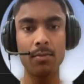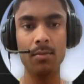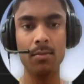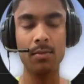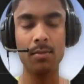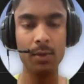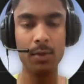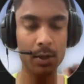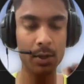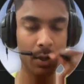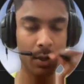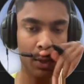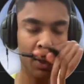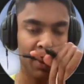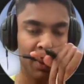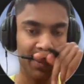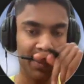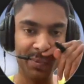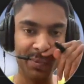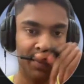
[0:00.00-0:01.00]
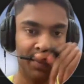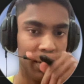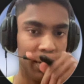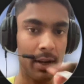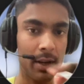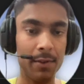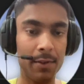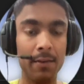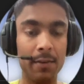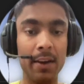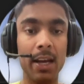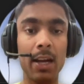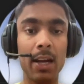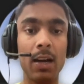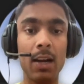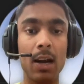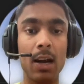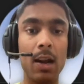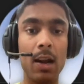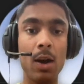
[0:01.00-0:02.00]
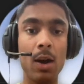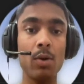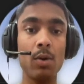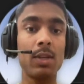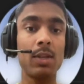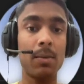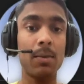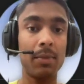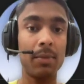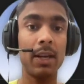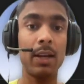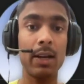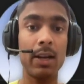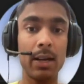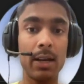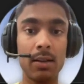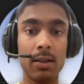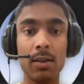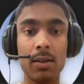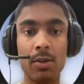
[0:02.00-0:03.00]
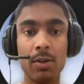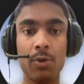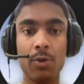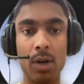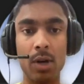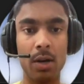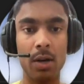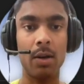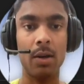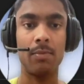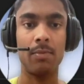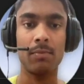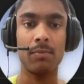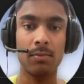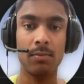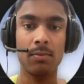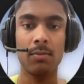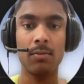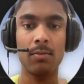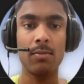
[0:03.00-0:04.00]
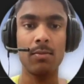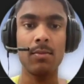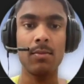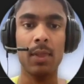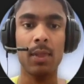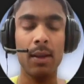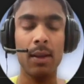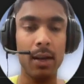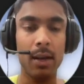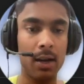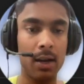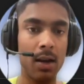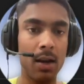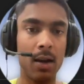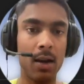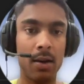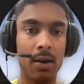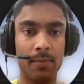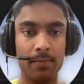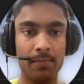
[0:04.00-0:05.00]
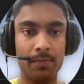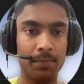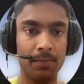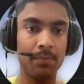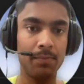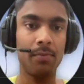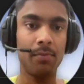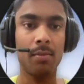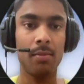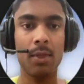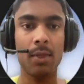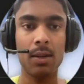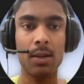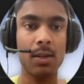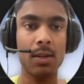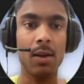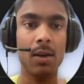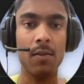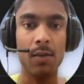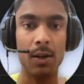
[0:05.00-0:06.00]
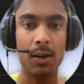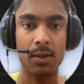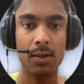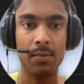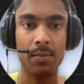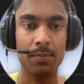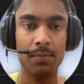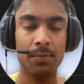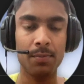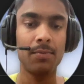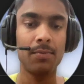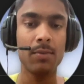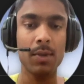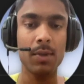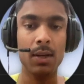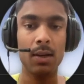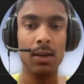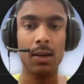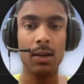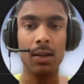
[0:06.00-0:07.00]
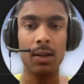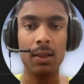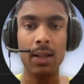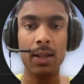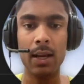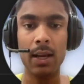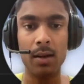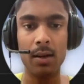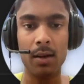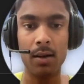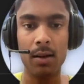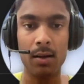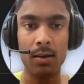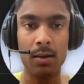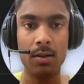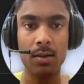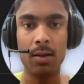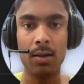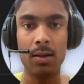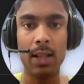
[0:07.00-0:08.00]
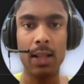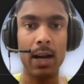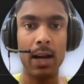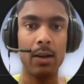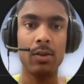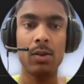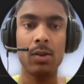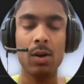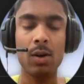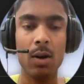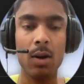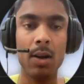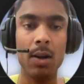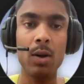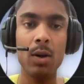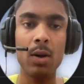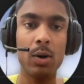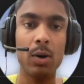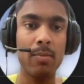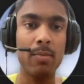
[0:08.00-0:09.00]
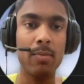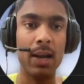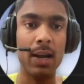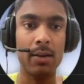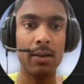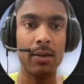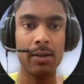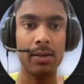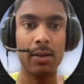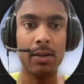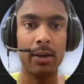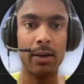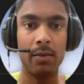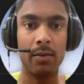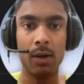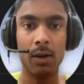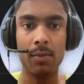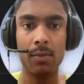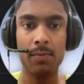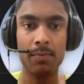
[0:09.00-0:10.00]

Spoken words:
So if we can allow something like this to occur in our servers, then that is called a load balanced network.